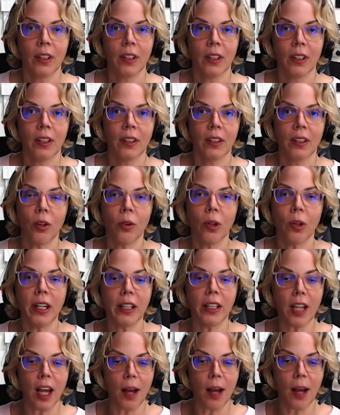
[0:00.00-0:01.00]
So, and
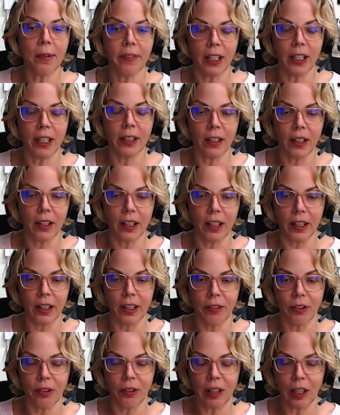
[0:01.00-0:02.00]
on top of it,
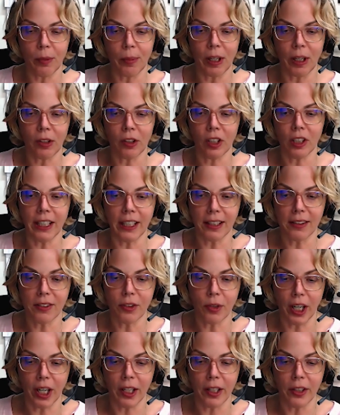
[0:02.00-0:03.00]
if you think about
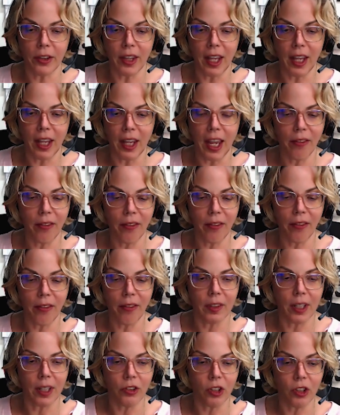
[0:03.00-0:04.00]
cleats, right, they have
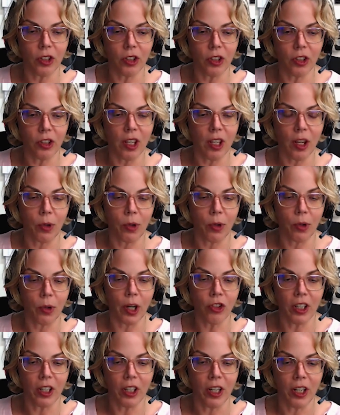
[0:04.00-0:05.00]
not just the
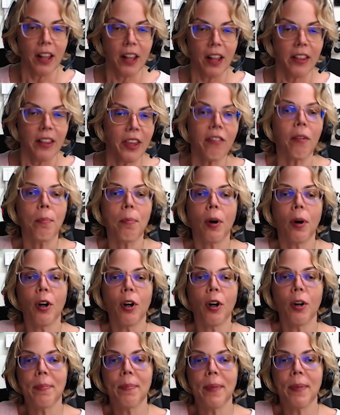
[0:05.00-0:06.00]
abrasion, they have a
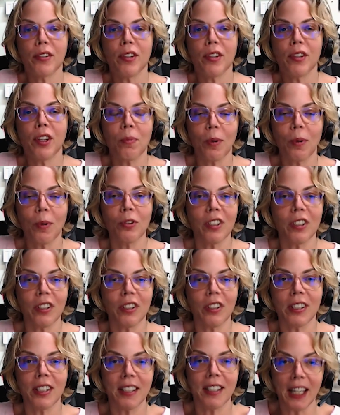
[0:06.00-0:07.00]
purpose. They're supposed to
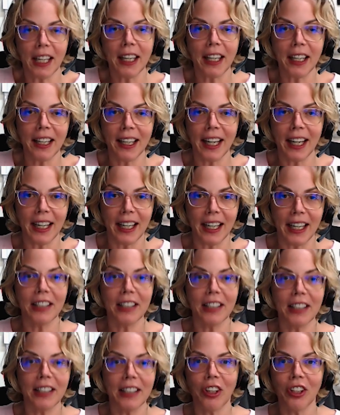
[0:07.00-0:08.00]
stick and get
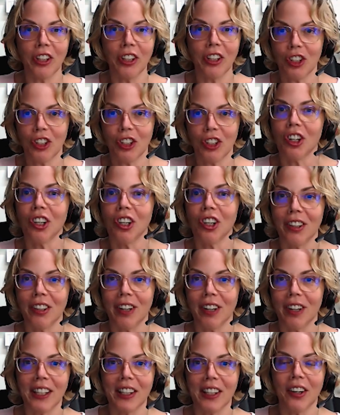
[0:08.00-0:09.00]
into the dirt, right?